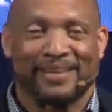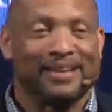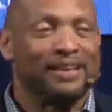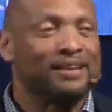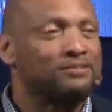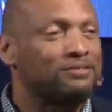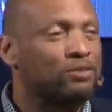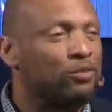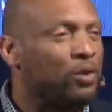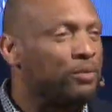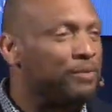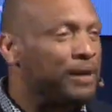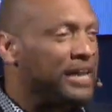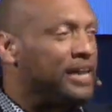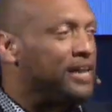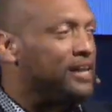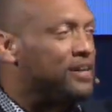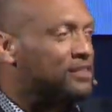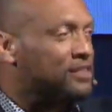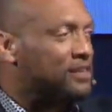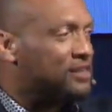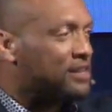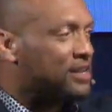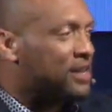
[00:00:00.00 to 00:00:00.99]
So what am I
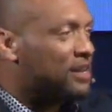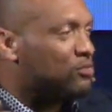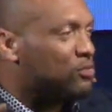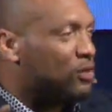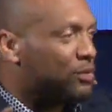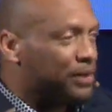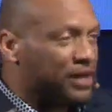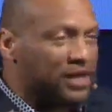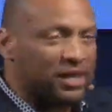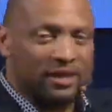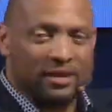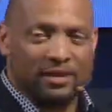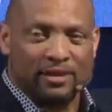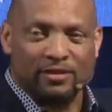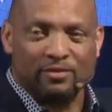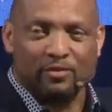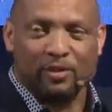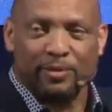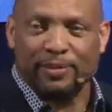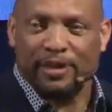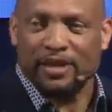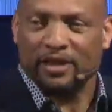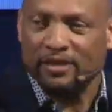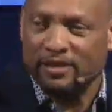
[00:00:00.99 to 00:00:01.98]
heathen again? What am I heathen?
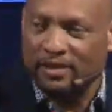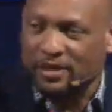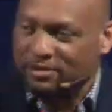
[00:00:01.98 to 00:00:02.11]
What am I heathen?